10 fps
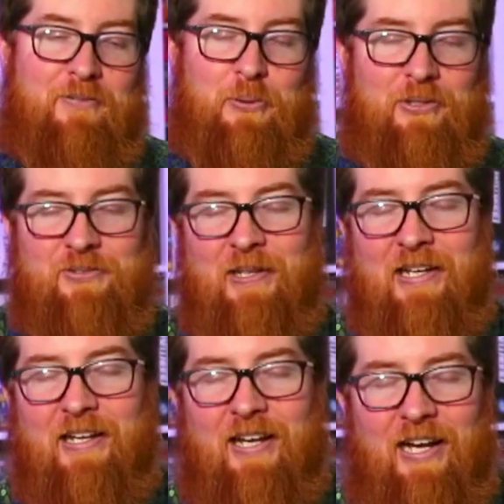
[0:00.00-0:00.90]
Course.
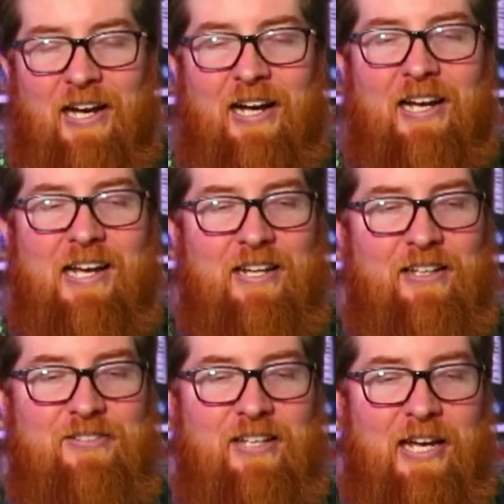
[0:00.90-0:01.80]
In
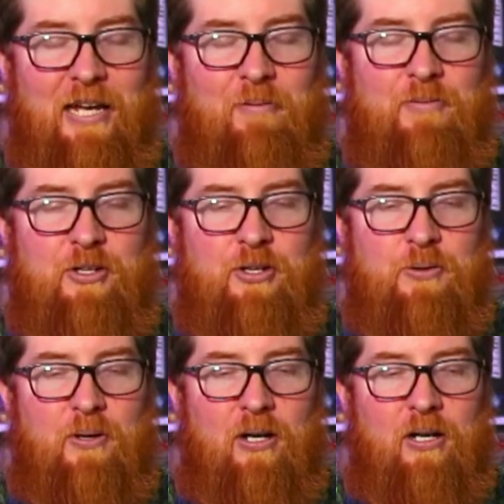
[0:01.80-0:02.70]
this game,
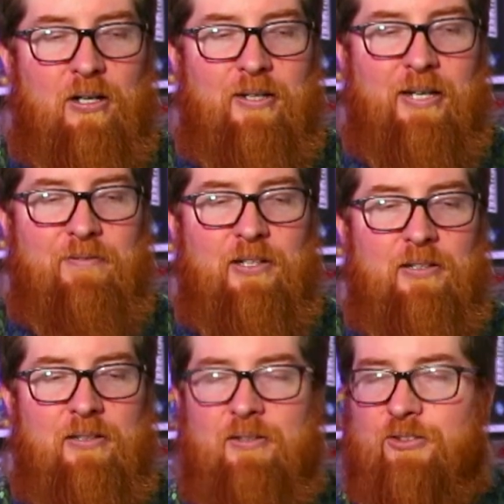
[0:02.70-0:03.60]
you are
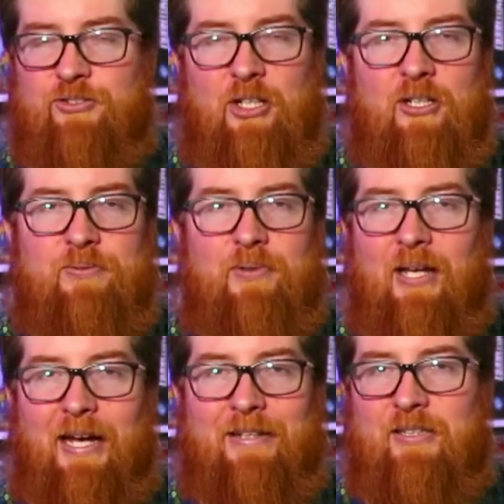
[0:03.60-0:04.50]
given to start
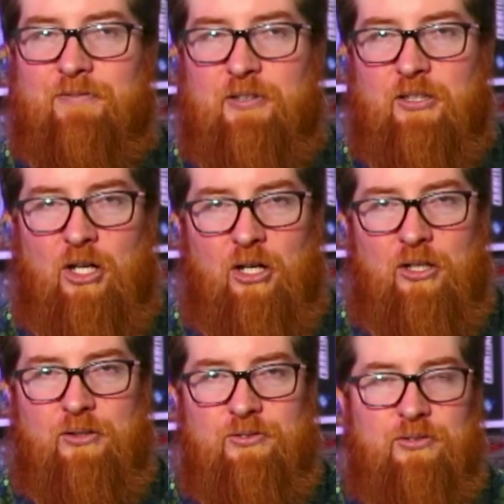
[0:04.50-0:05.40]
8 different
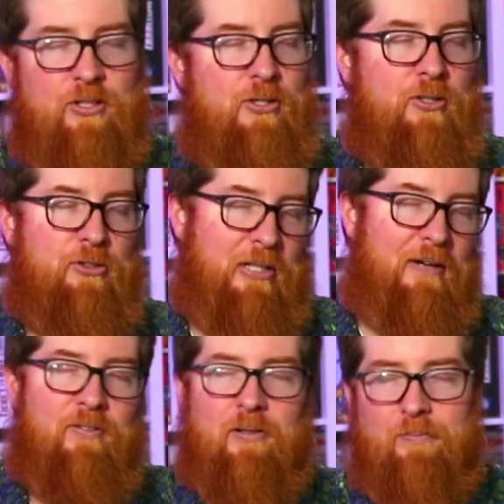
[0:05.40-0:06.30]
cards. You could
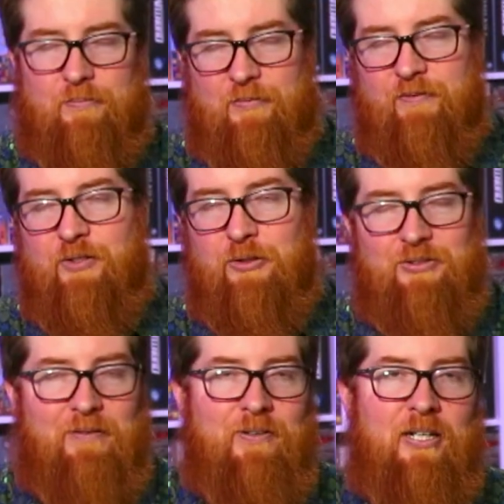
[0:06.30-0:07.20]
draft them if you
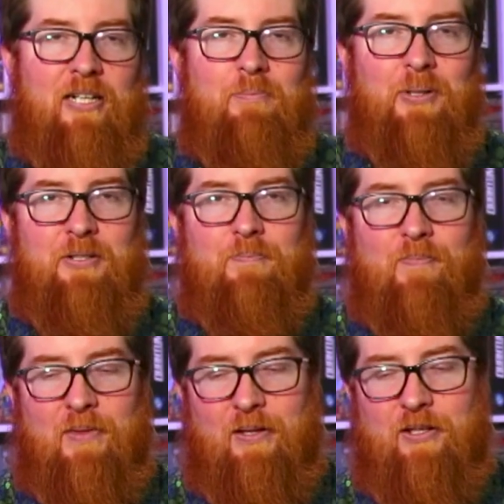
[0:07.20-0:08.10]
use that variant, but
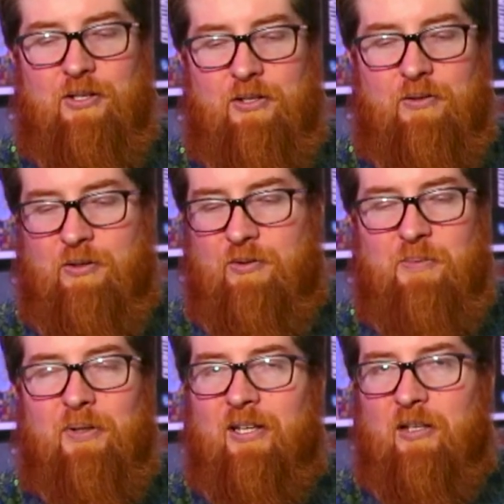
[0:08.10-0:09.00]

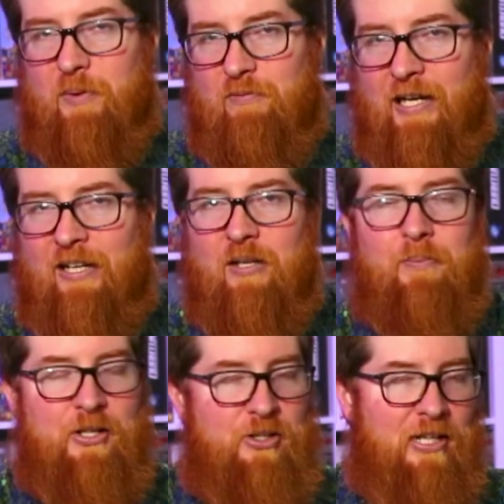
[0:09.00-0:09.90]
typically they'll be
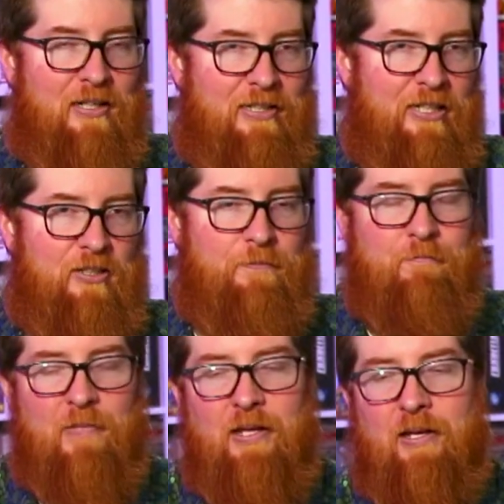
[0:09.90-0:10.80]
random, and you get a leader.
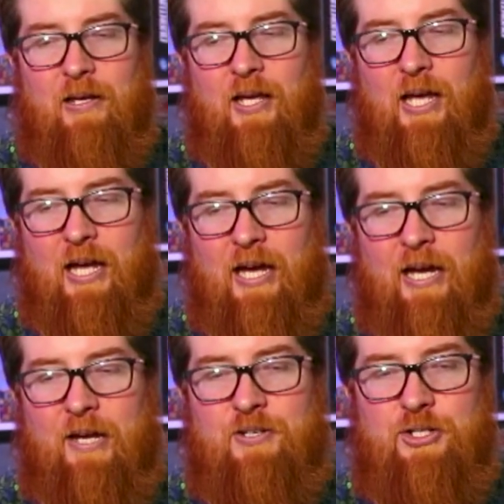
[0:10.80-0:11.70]

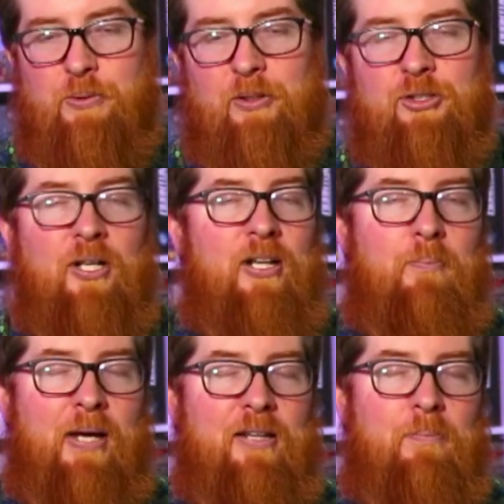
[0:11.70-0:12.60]
And you are trying to
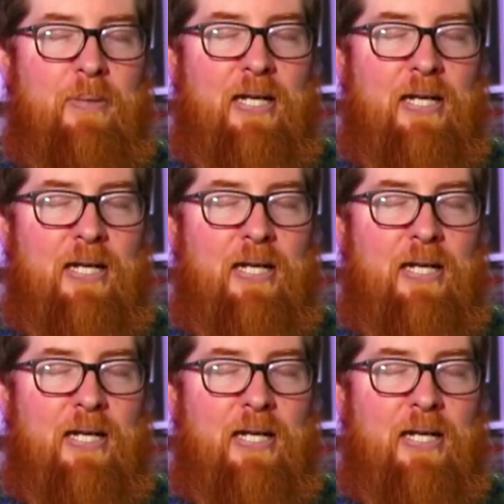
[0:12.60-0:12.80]
make the